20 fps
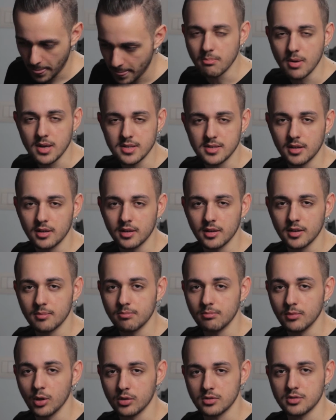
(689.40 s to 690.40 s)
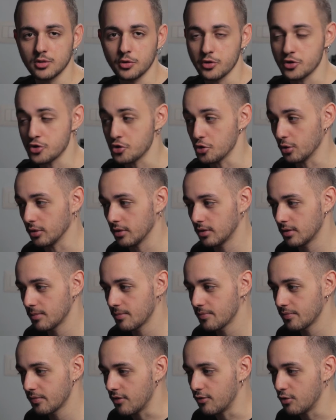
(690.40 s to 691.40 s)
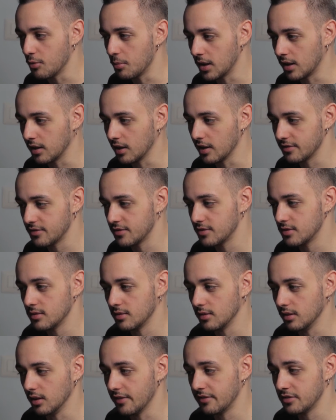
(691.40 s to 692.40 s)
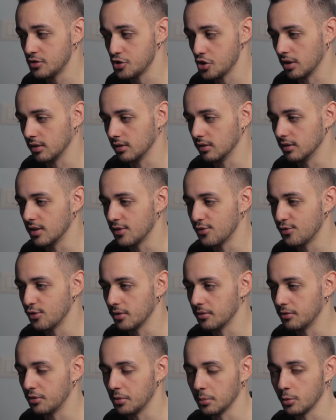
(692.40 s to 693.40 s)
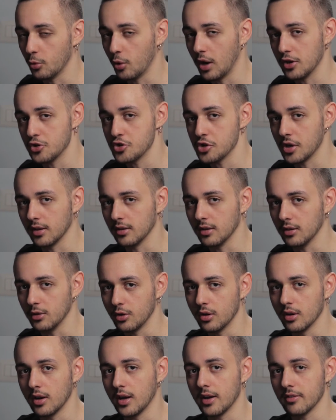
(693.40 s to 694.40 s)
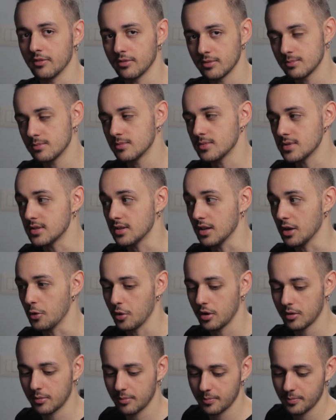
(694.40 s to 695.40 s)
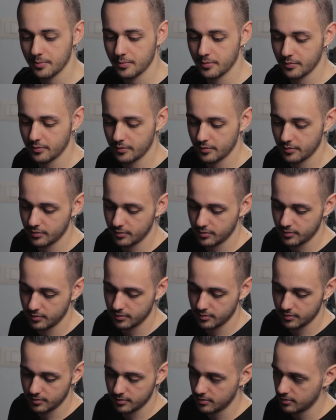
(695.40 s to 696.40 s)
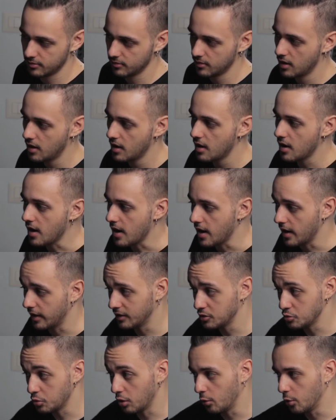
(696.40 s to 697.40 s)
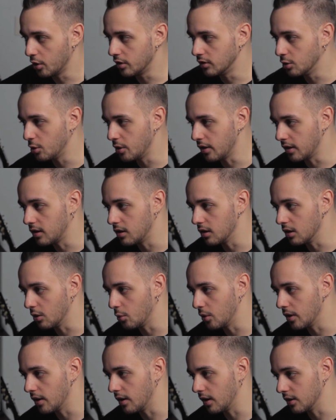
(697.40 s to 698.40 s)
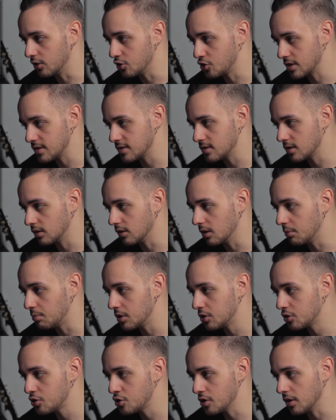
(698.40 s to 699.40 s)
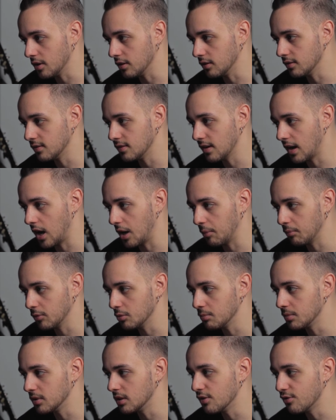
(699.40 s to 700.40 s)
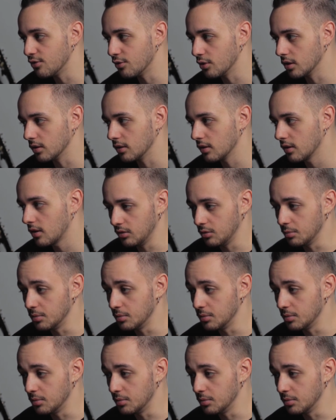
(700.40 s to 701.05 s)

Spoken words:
Basically, long story short, if you make left channel different from a right channel, you're gonna have stereo. And that's what we're doing here. We are adjusting the pitch and the time to be different